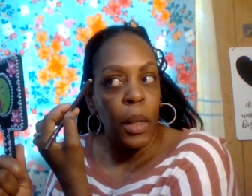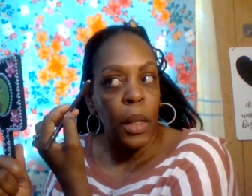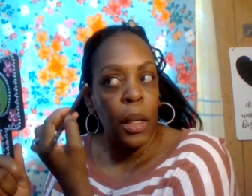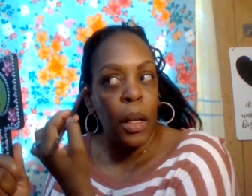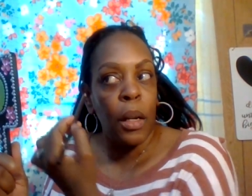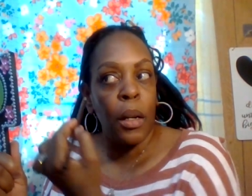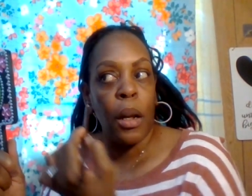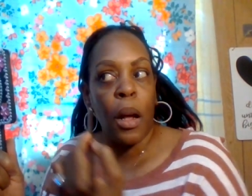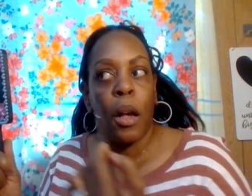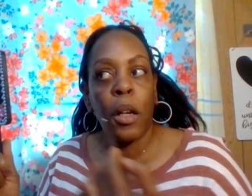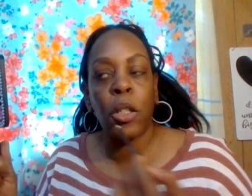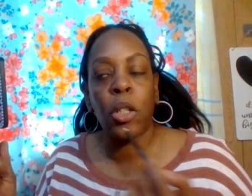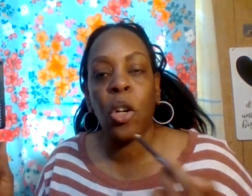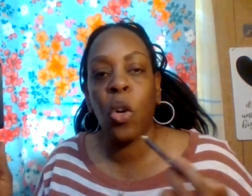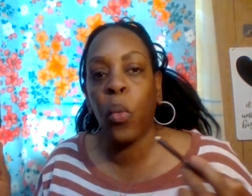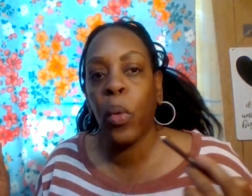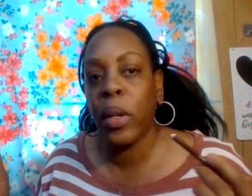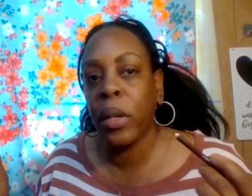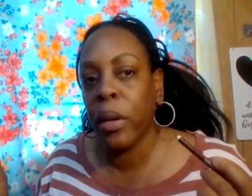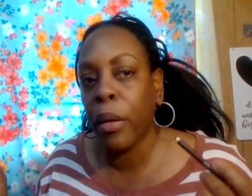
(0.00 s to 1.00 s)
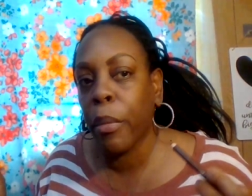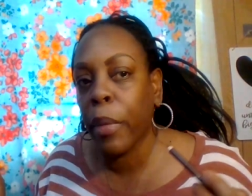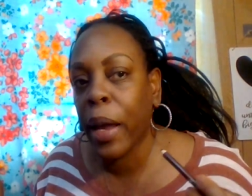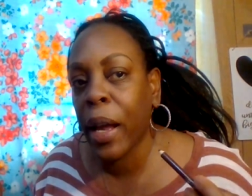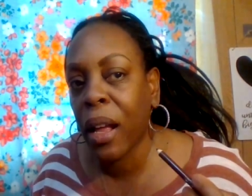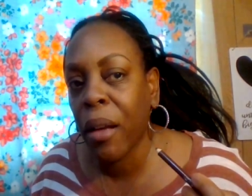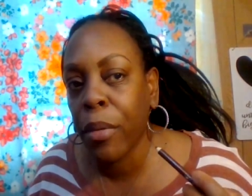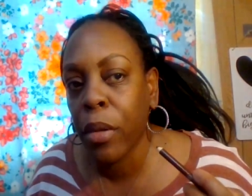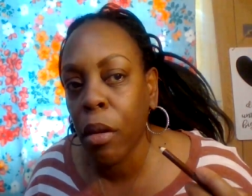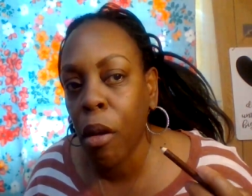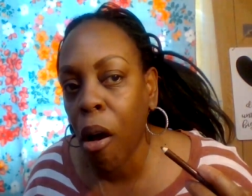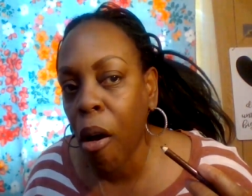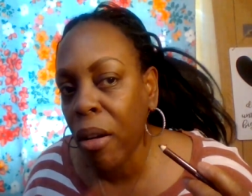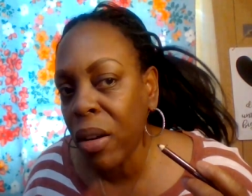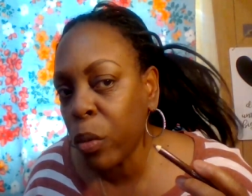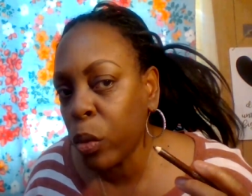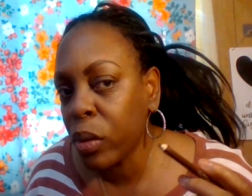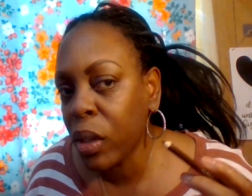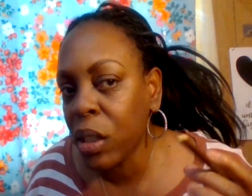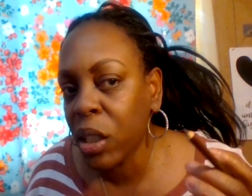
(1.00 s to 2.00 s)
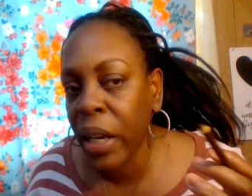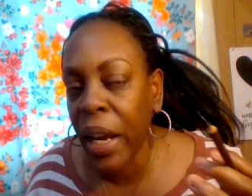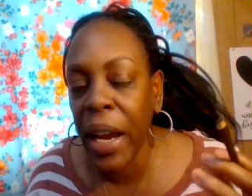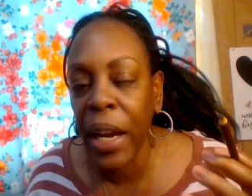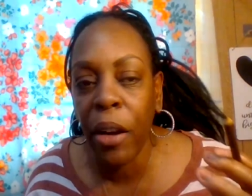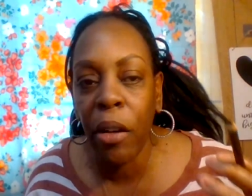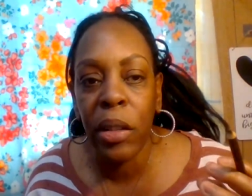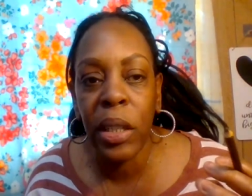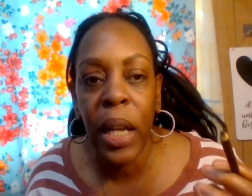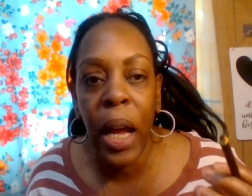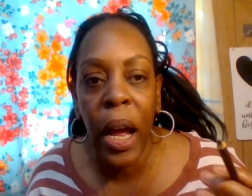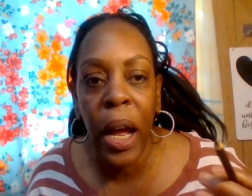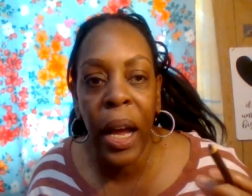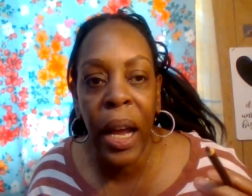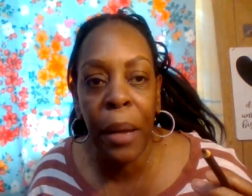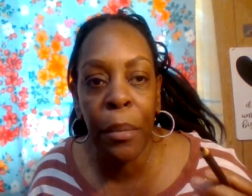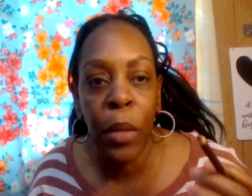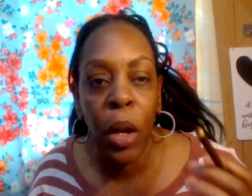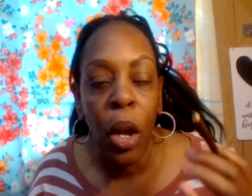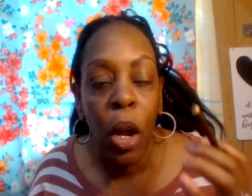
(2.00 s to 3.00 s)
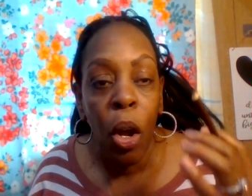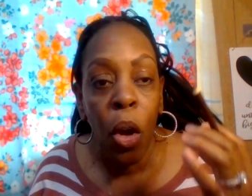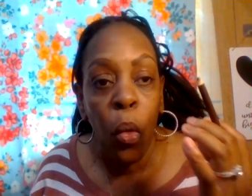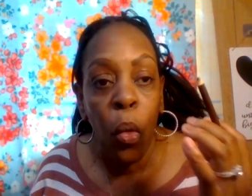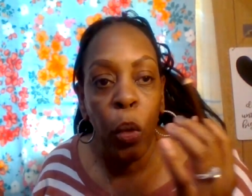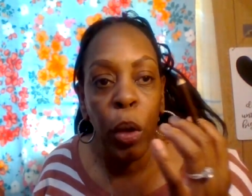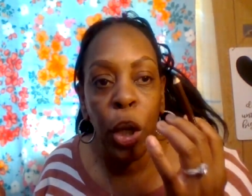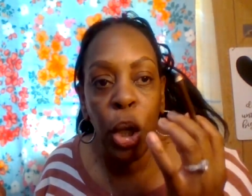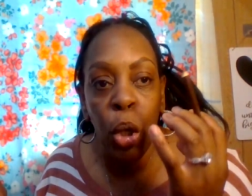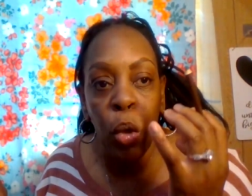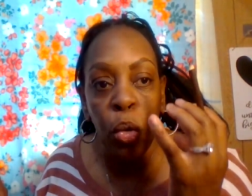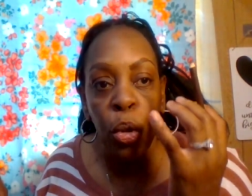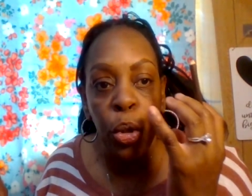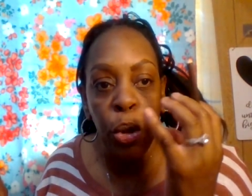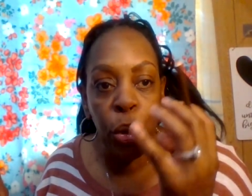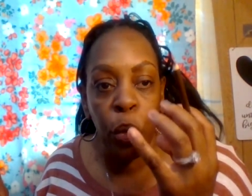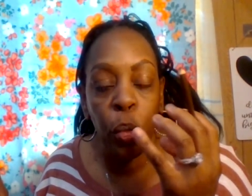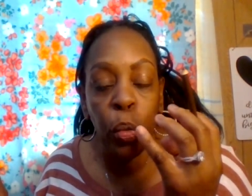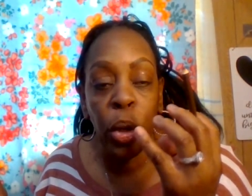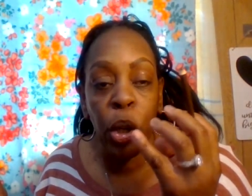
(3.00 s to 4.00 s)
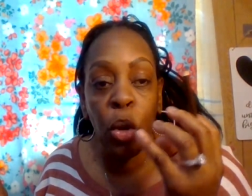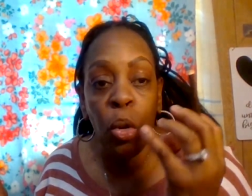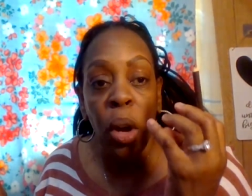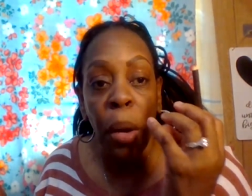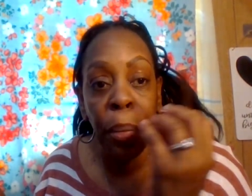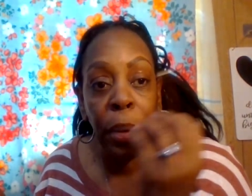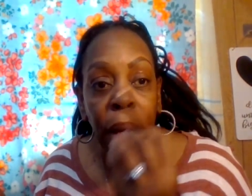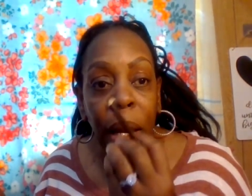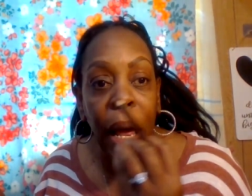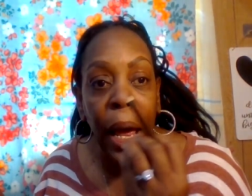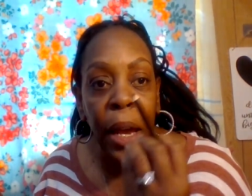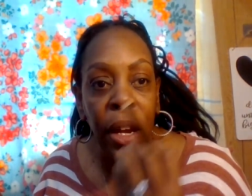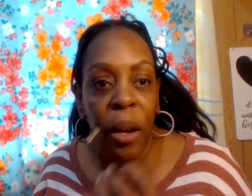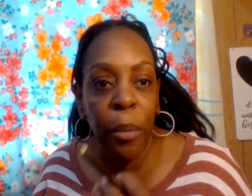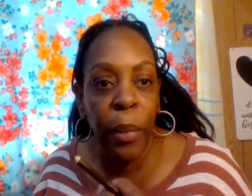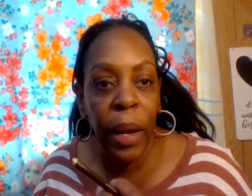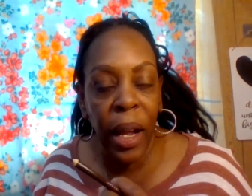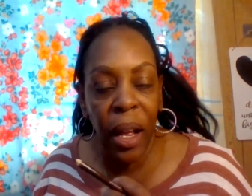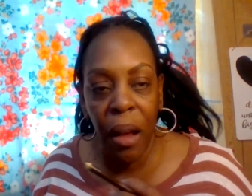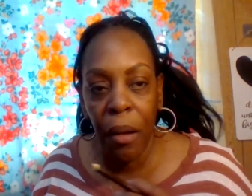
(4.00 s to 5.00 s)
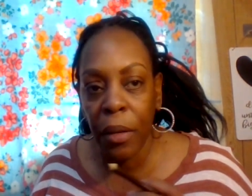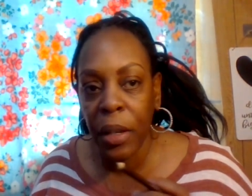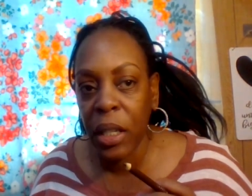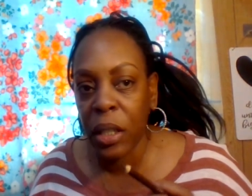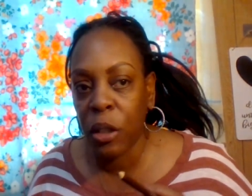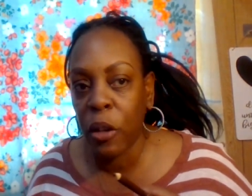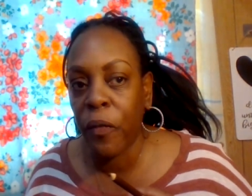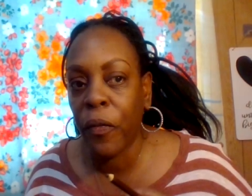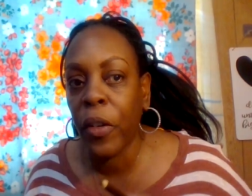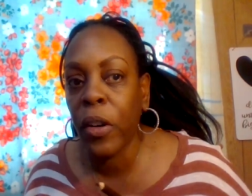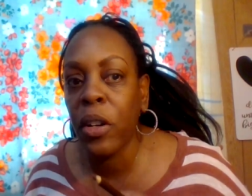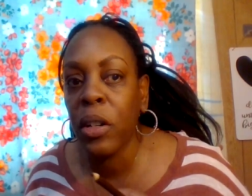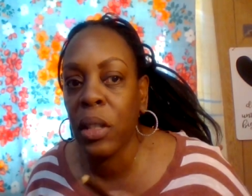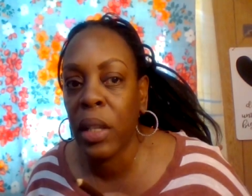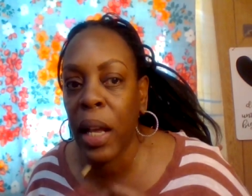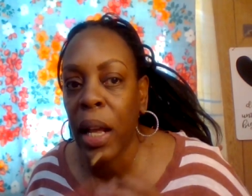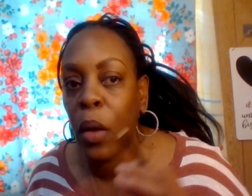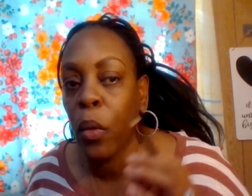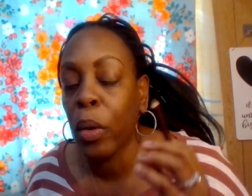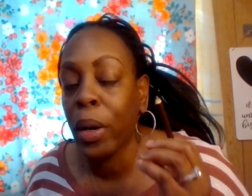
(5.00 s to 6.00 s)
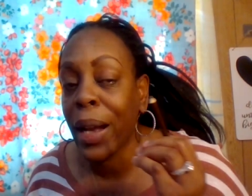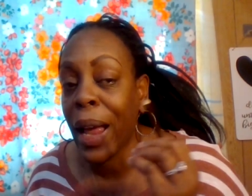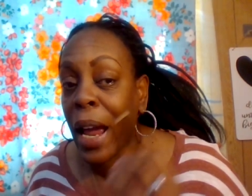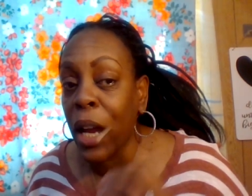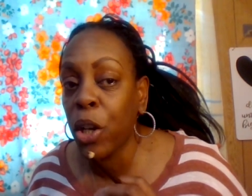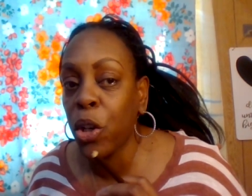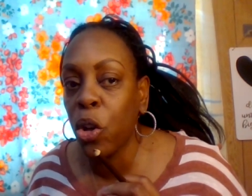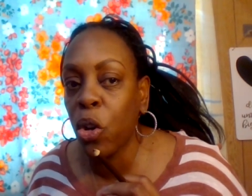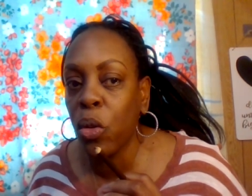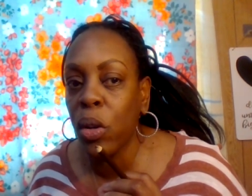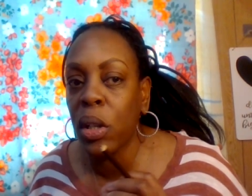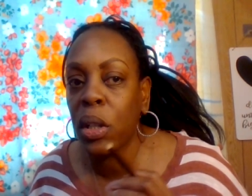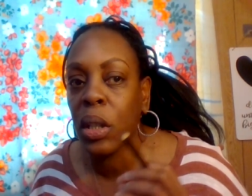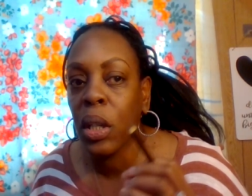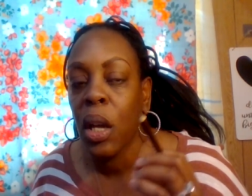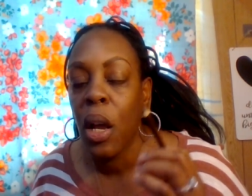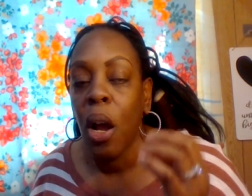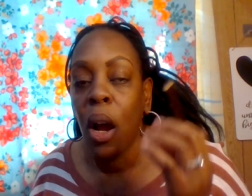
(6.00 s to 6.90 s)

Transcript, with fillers: and also with your makeup you always want to take your time when you when you apply your makeup because the first thing when I do is